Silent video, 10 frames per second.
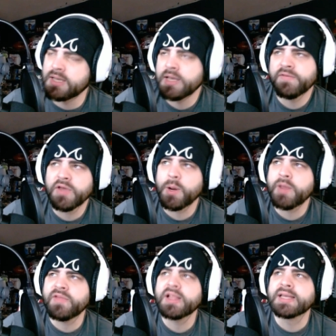Very
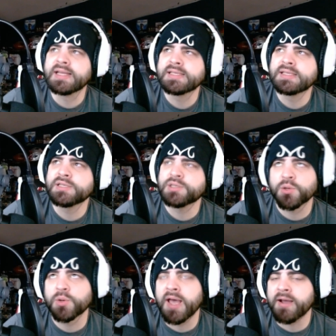villainous.
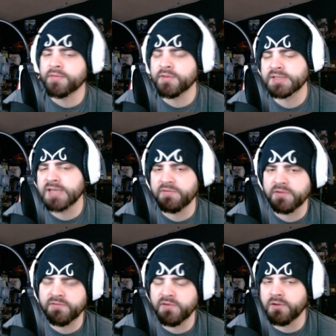So Agatha is
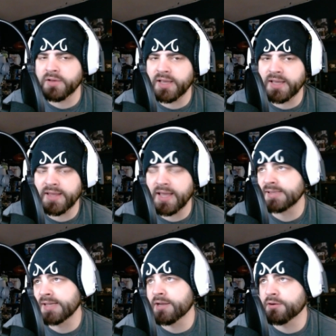definitely falling in the
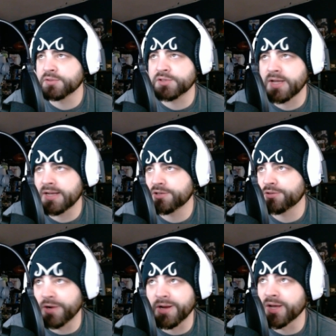anti-hero slash
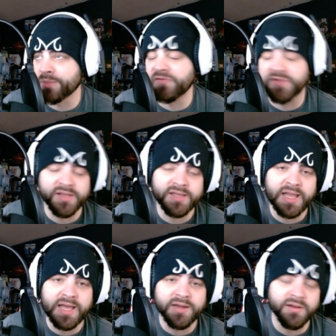straight up villain
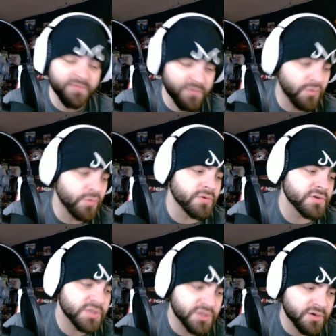line for
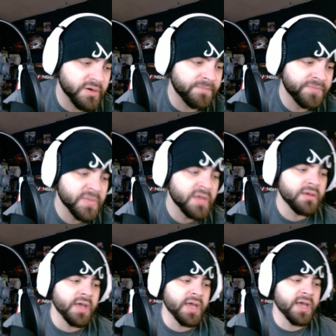certain.
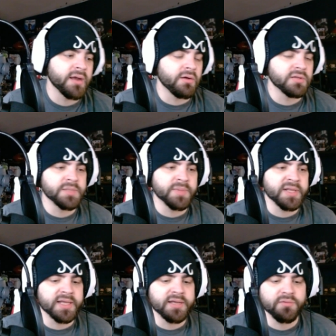And
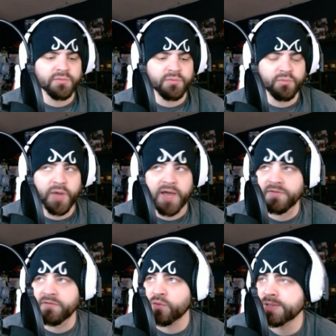ultimately, we have
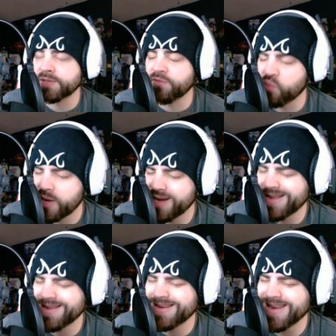the voice of one
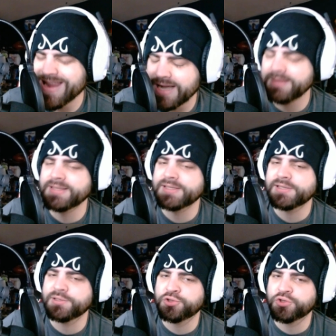Nicholas
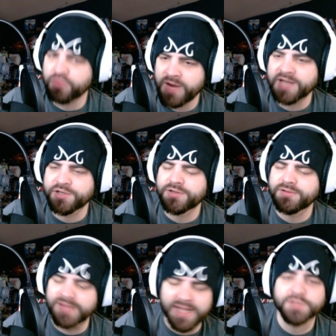Scratch.
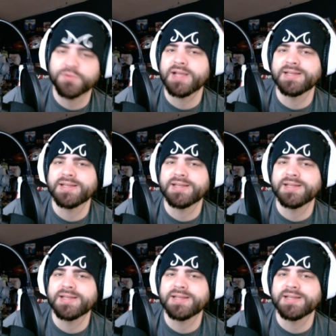That's right,